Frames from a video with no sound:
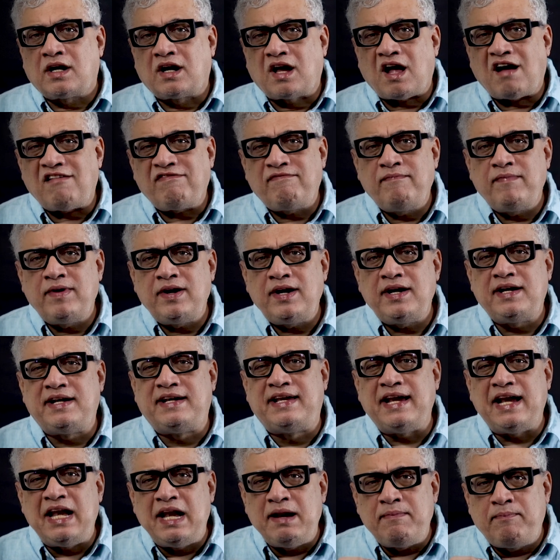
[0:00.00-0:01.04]
government
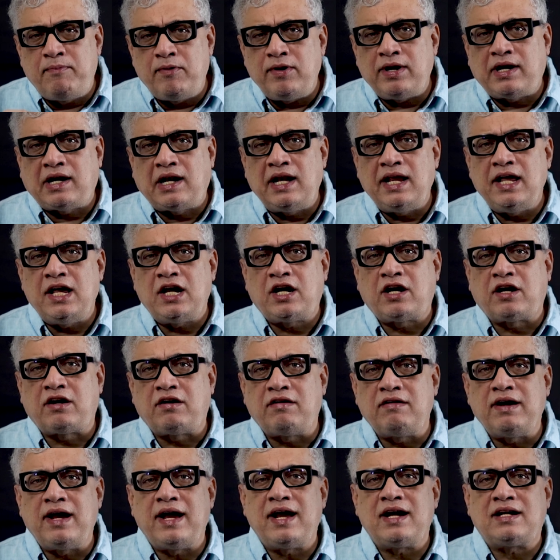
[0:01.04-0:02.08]
deliberately
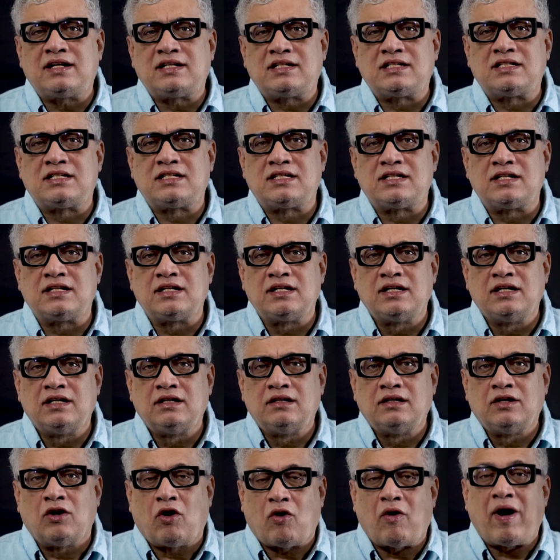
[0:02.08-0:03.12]
creates
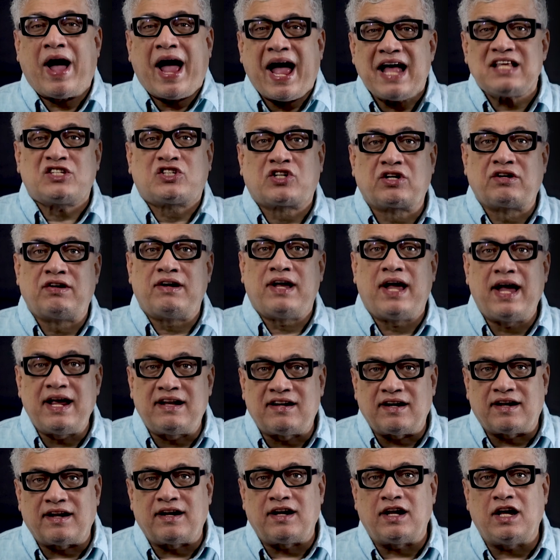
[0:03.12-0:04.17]
or has
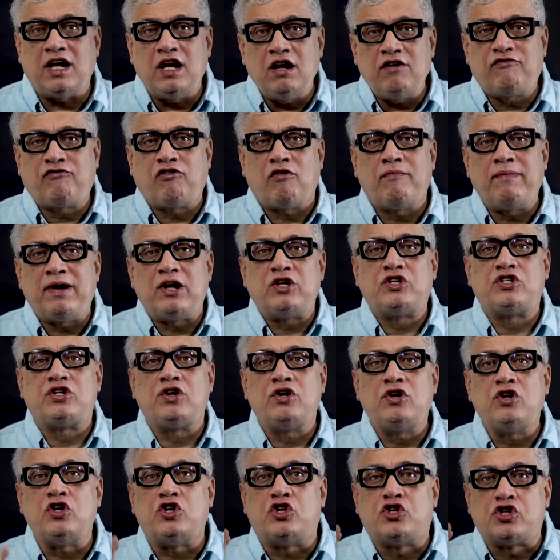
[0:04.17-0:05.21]
created an
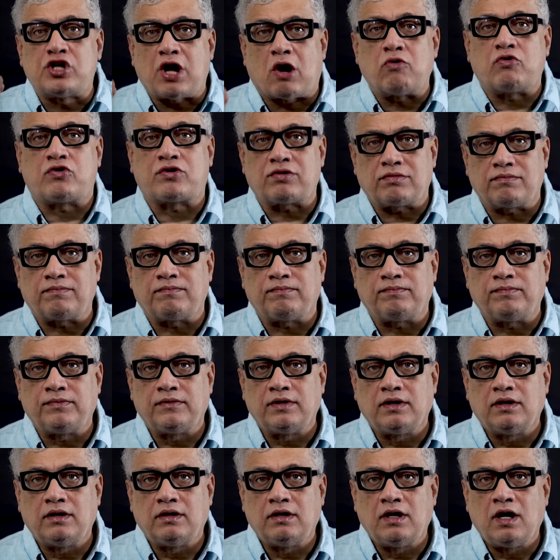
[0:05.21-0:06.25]
information drought.
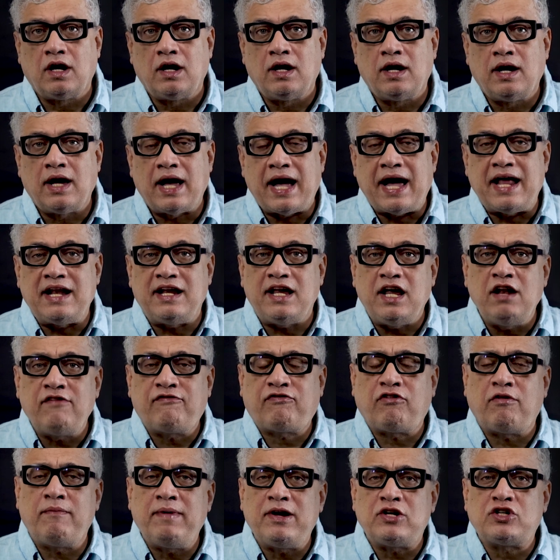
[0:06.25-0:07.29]
An
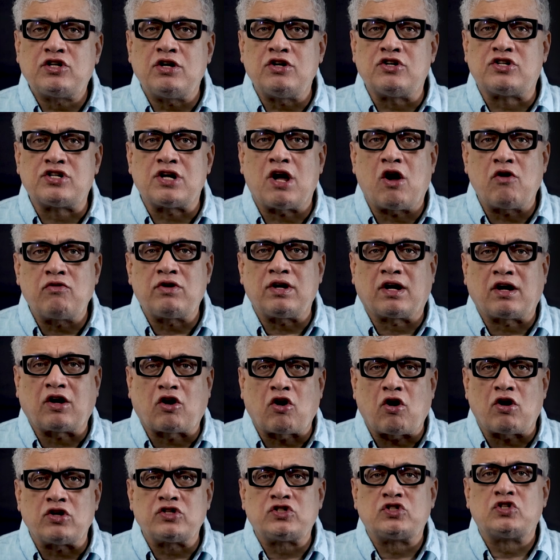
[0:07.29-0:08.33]
information drought
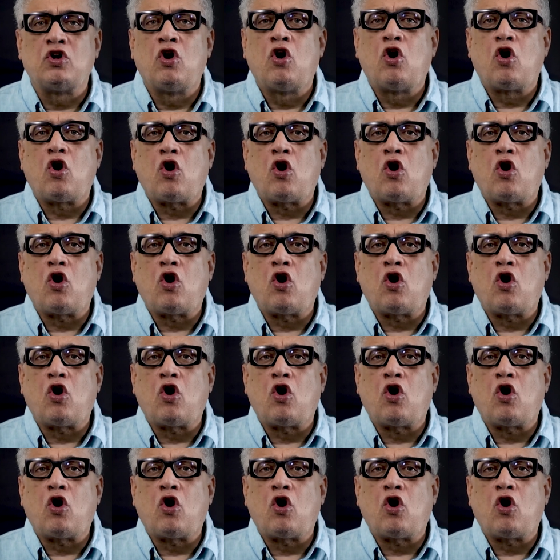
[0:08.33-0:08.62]
across